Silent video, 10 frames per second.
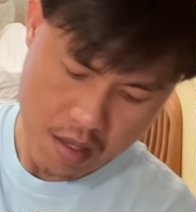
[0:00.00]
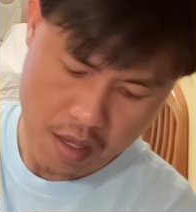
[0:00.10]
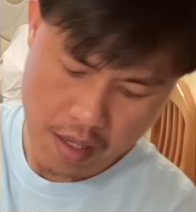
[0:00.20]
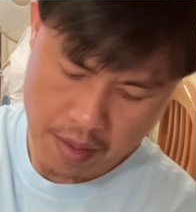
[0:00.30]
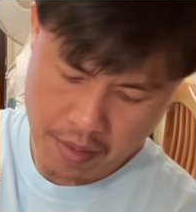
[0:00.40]

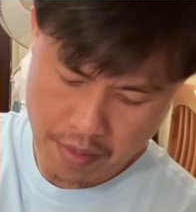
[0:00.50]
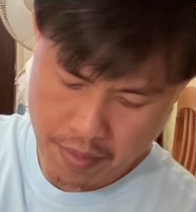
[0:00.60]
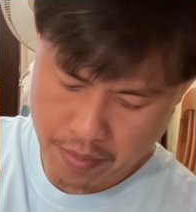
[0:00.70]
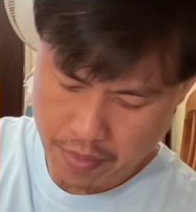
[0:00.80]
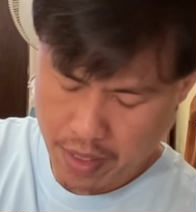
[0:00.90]

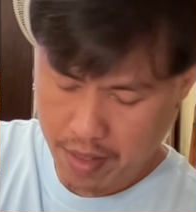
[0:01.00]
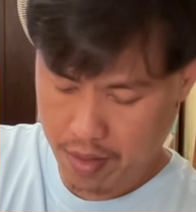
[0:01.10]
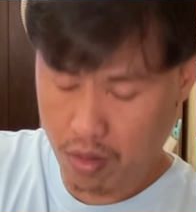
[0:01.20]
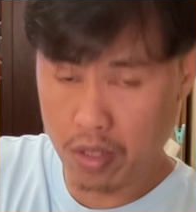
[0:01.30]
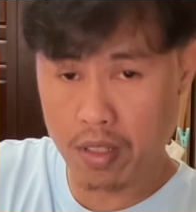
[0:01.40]
um,
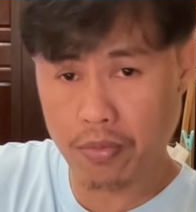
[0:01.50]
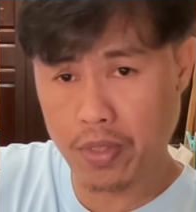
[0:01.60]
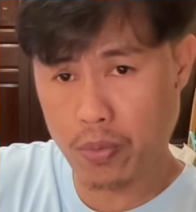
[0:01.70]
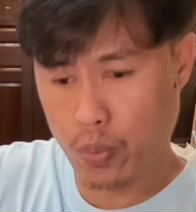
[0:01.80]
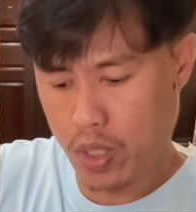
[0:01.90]
on the
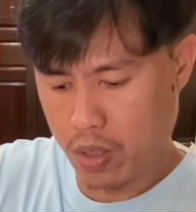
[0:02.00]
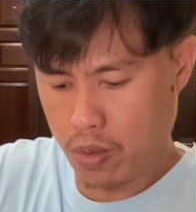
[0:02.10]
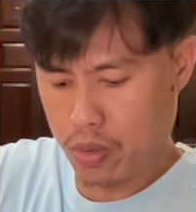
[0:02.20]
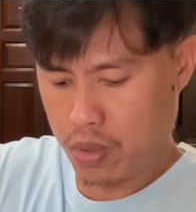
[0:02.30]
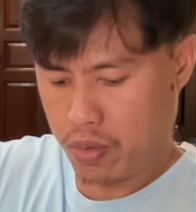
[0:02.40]
fifth week
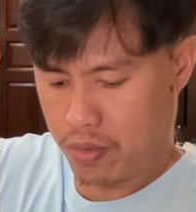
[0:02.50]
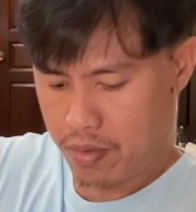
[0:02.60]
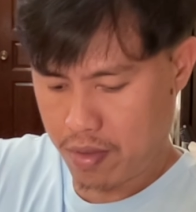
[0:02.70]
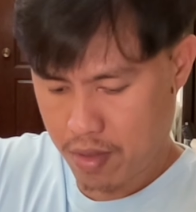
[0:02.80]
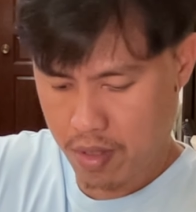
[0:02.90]
also
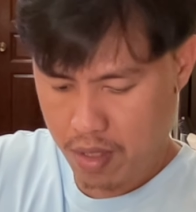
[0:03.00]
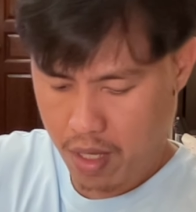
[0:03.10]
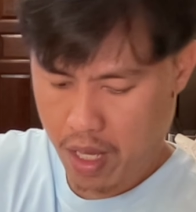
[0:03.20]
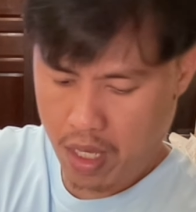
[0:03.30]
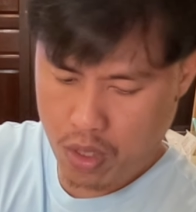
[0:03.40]

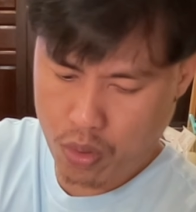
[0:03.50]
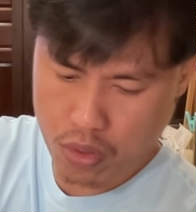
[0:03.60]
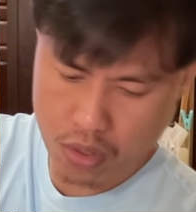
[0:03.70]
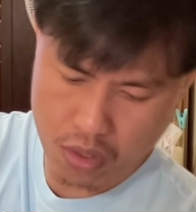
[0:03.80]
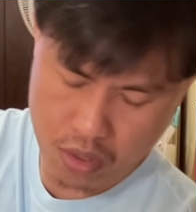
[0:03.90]
I
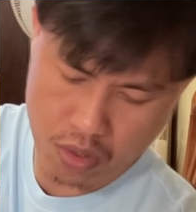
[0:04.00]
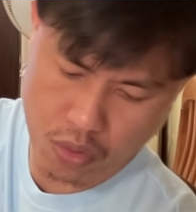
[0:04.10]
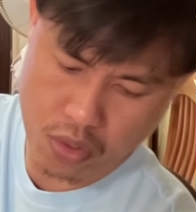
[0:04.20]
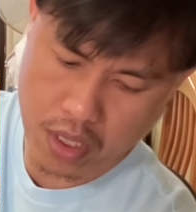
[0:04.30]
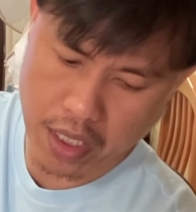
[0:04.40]
used to
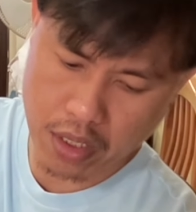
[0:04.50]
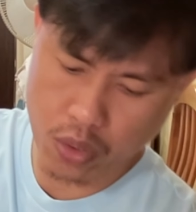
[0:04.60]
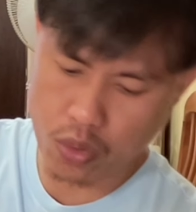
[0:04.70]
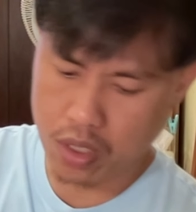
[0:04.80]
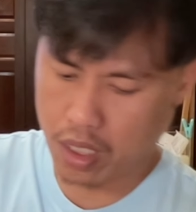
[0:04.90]
start
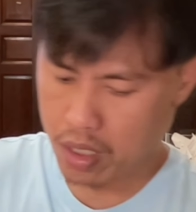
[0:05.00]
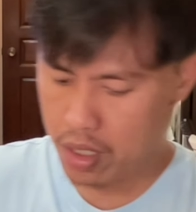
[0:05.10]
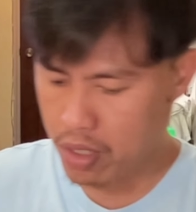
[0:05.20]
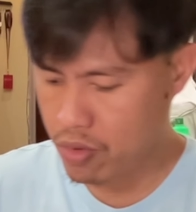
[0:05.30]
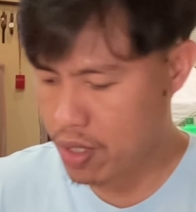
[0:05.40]
using
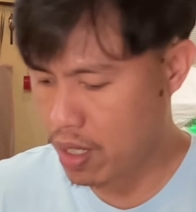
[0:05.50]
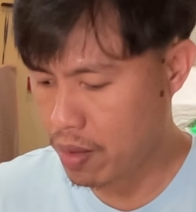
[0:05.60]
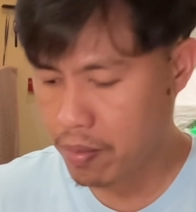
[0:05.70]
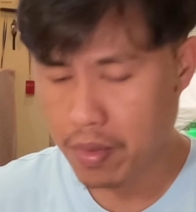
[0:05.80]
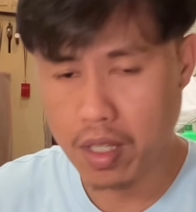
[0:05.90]
this
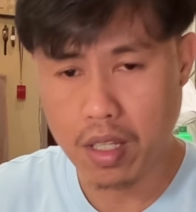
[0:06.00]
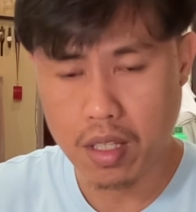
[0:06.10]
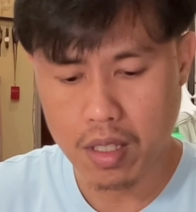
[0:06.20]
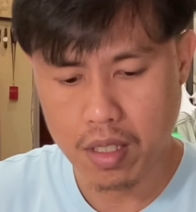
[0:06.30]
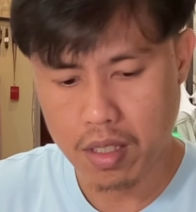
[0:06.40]
um,
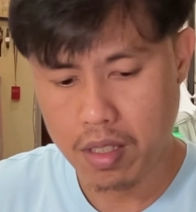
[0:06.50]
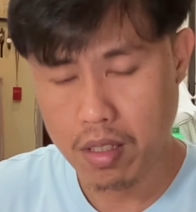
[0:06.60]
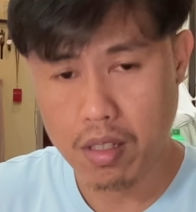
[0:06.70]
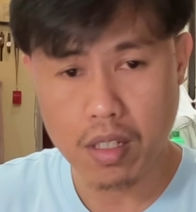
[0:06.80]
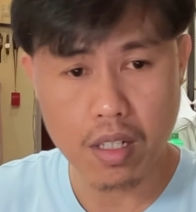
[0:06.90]

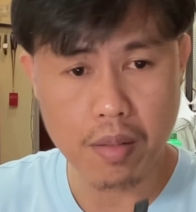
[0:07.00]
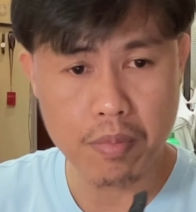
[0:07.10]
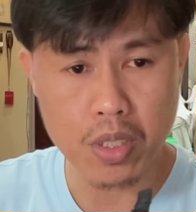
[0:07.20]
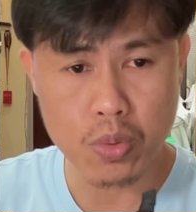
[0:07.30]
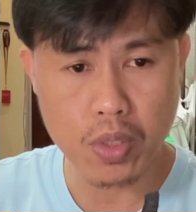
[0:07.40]
um,
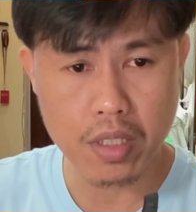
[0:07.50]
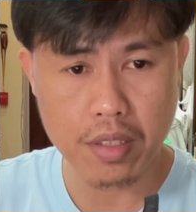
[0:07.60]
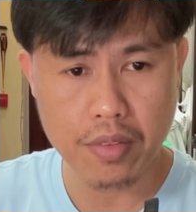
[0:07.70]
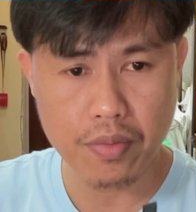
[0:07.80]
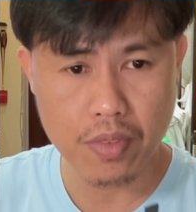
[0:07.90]
this one,
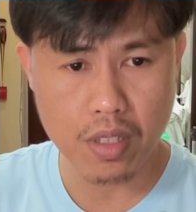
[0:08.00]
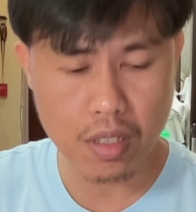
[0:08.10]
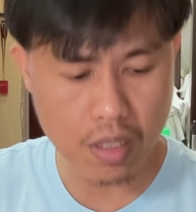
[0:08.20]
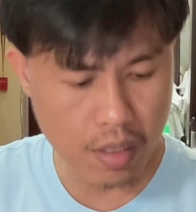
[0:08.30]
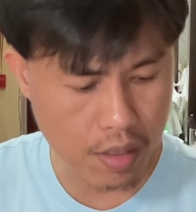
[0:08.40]

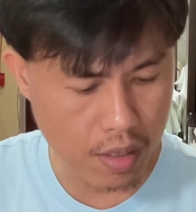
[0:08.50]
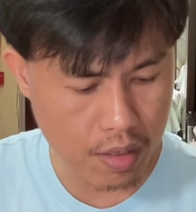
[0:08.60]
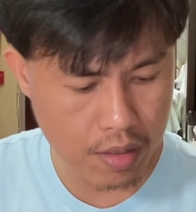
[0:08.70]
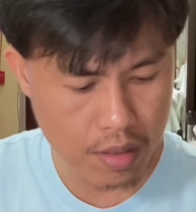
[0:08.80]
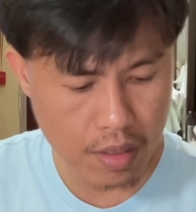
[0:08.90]
uh,
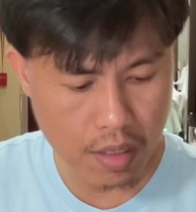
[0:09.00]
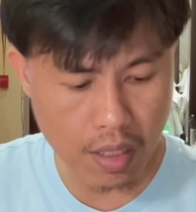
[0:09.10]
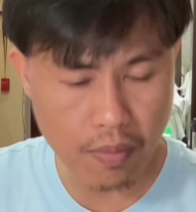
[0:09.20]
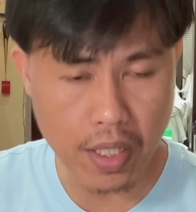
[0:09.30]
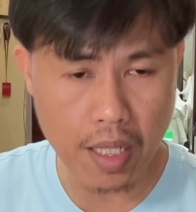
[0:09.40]

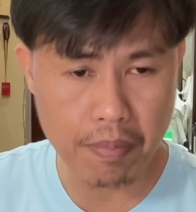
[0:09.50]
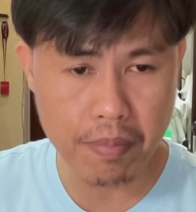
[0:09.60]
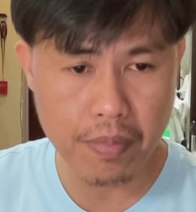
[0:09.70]
even up,